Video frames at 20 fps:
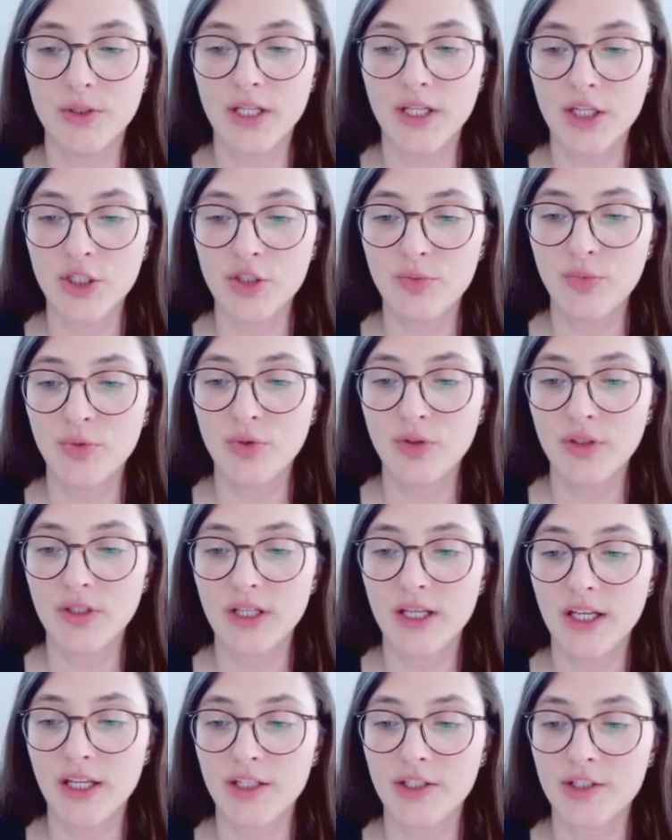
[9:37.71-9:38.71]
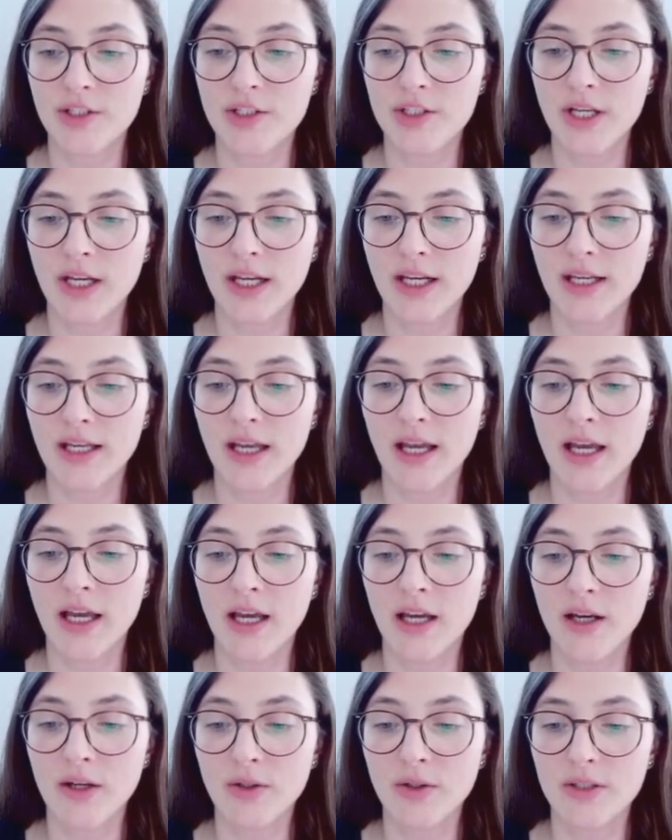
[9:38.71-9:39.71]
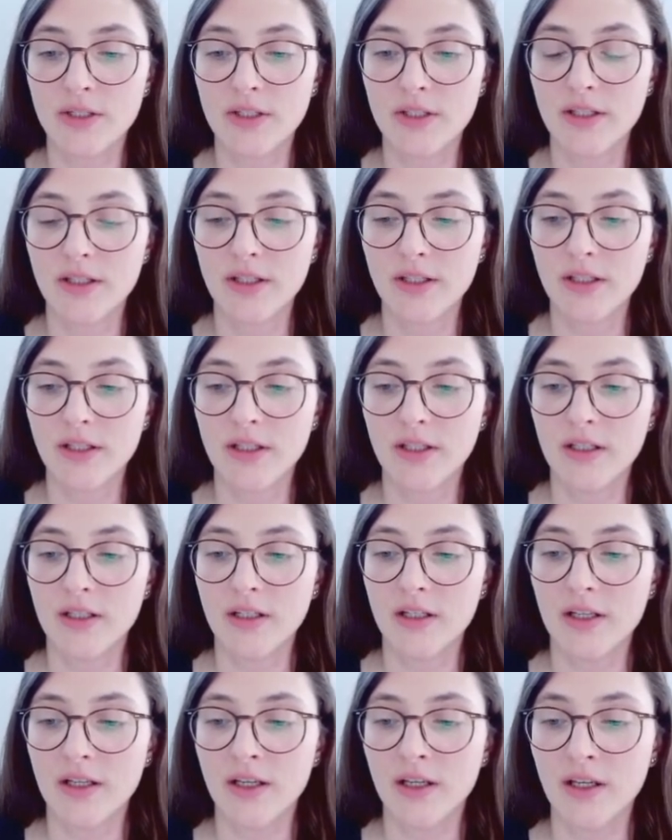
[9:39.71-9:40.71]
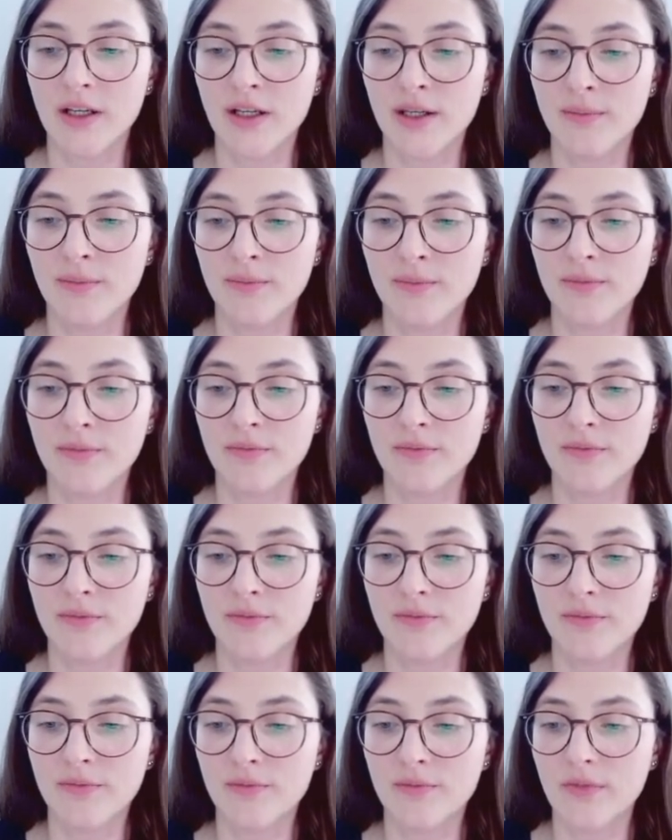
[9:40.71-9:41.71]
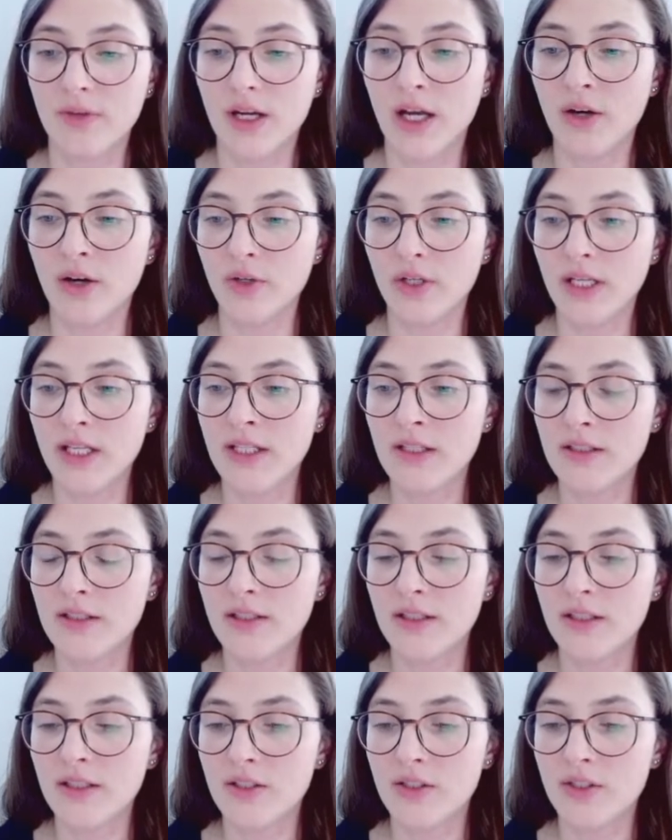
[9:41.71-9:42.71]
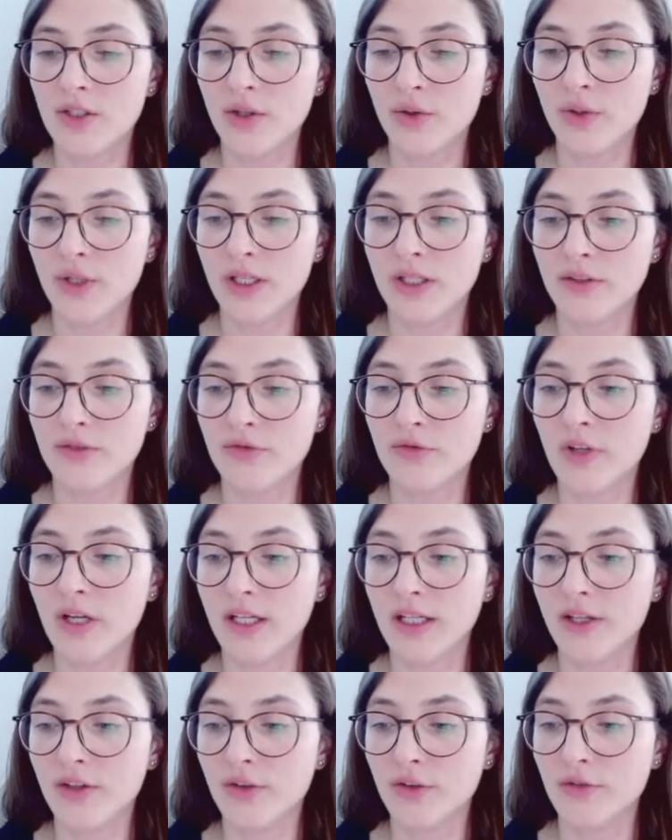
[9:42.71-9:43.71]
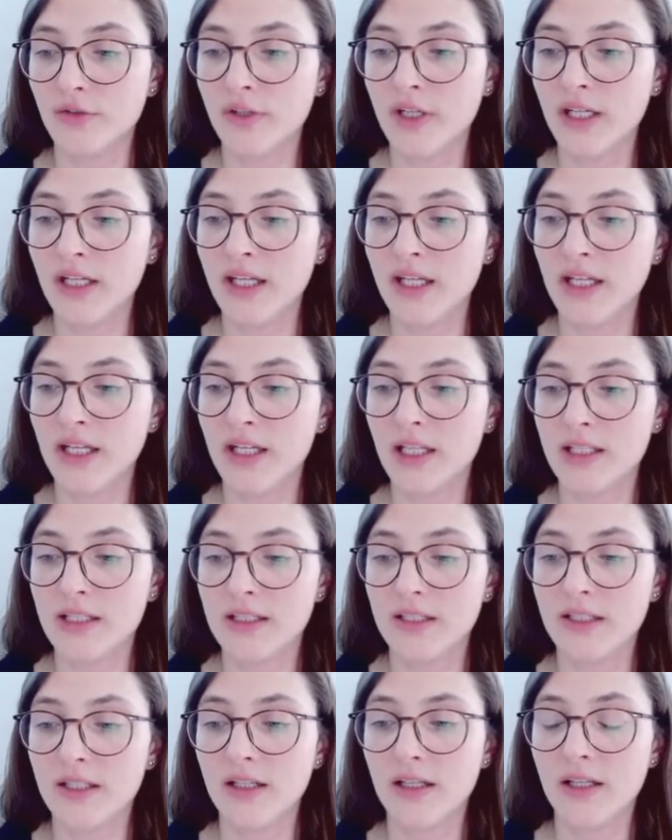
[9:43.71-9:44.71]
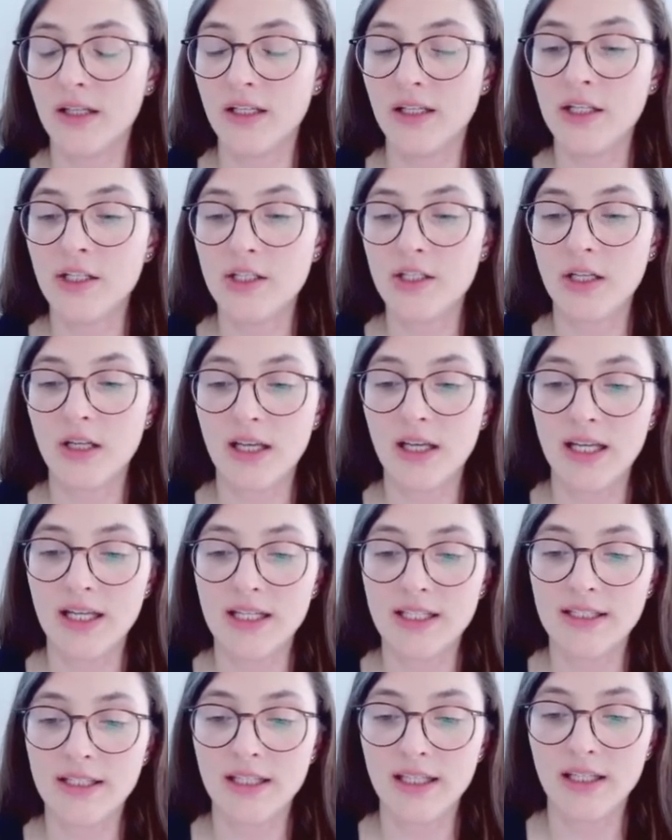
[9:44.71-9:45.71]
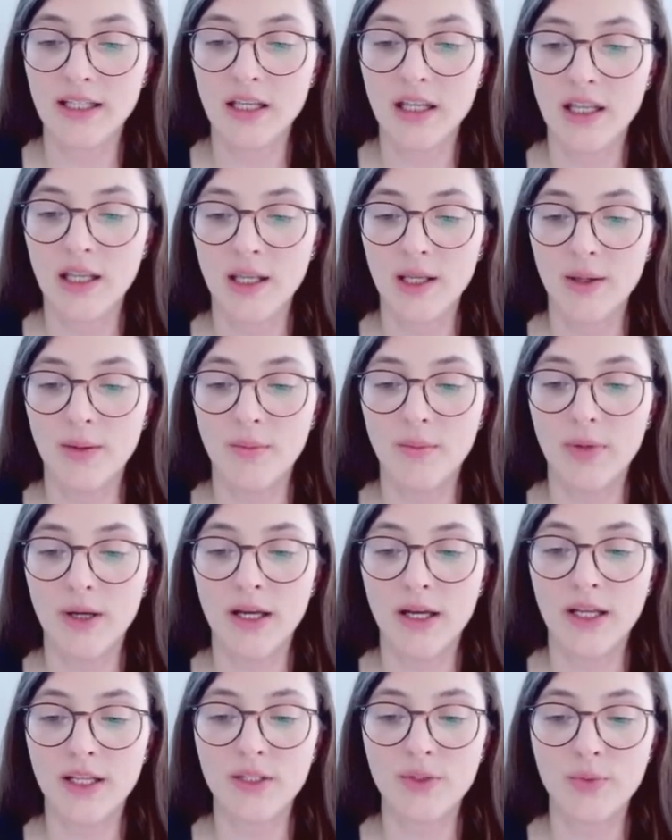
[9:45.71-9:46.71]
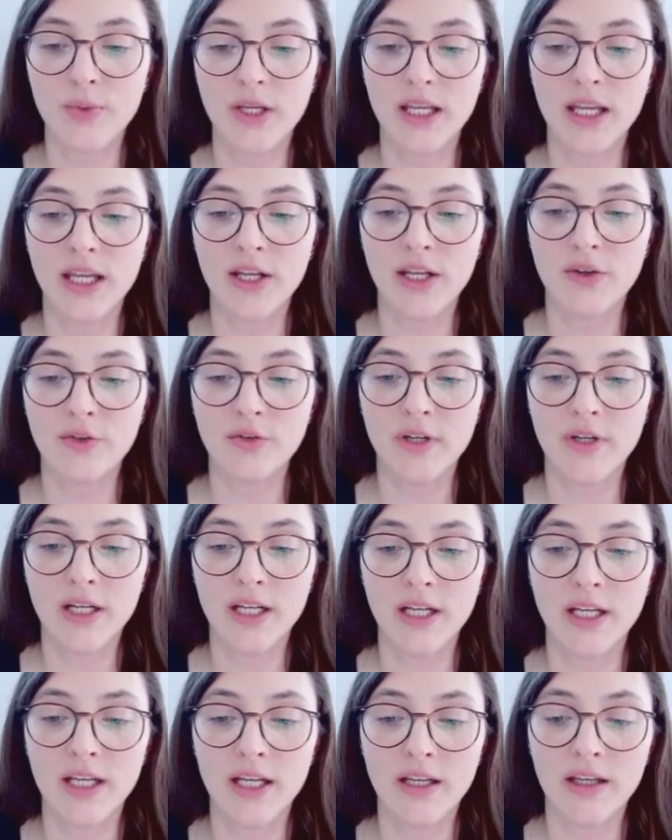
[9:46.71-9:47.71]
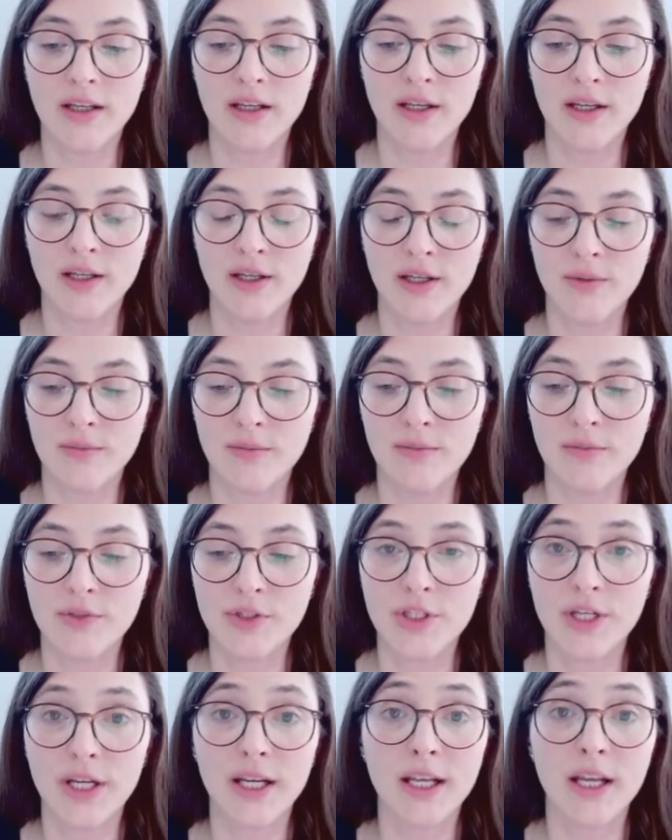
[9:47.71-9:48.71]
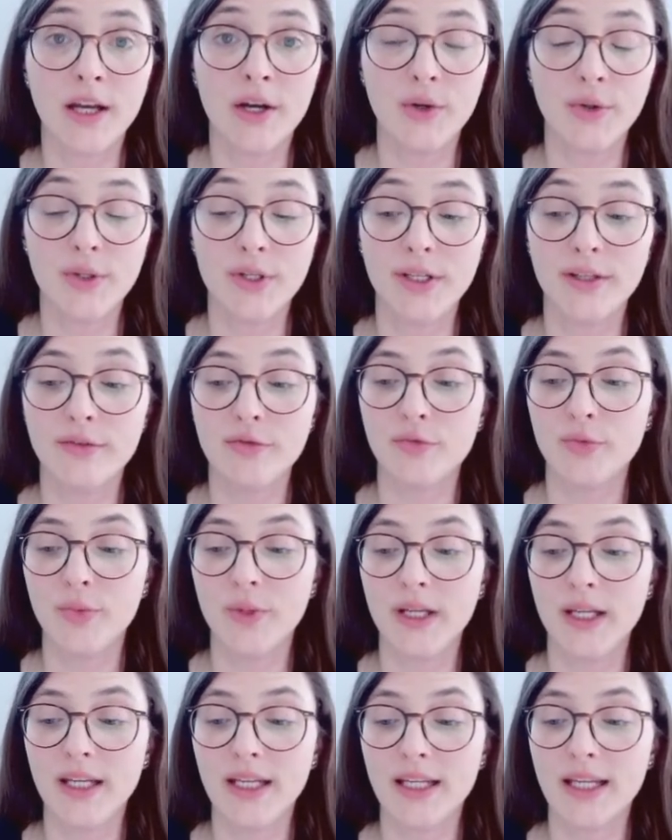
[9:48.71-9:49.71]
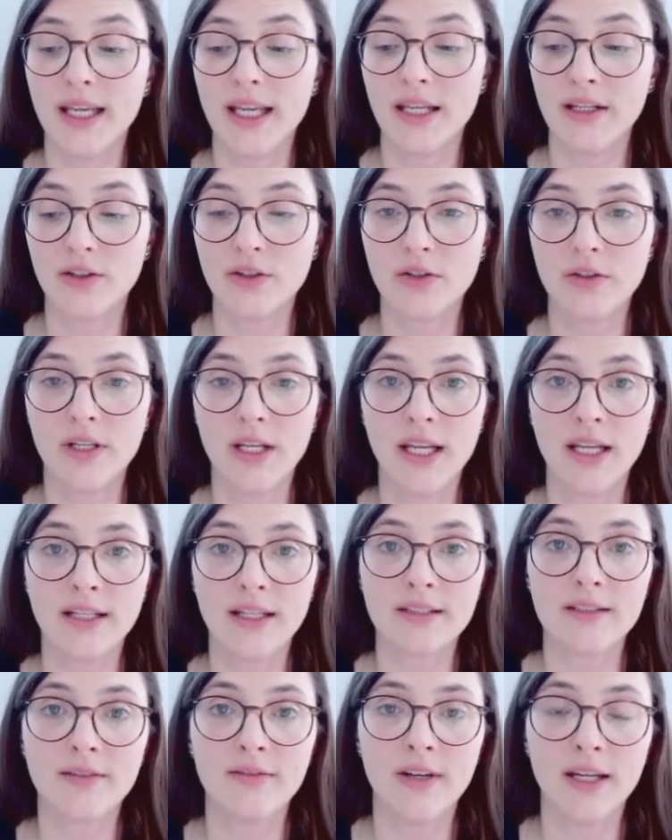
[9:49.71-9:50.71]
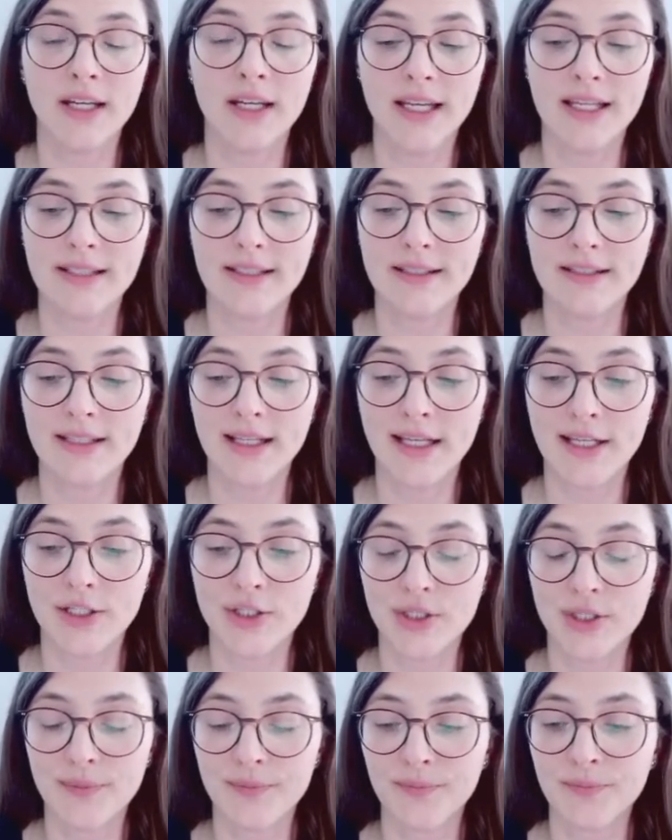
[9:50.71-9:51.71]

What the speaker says: dashboard and check out our instance. So it is running already, it's still initializing, but we can already check out if we can connect via SSH.